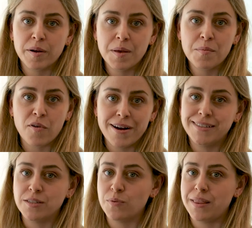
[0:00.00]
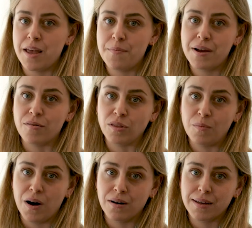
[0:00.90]
premium prices when they appear on the
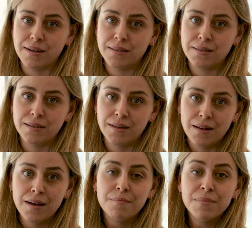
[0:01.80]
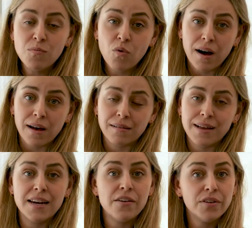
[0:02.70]
market. Meanwhile,
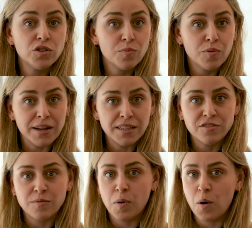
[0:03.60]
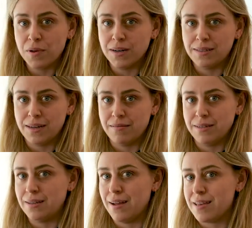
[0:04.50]
individual prints from popular
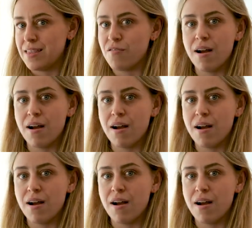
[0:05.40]
series like The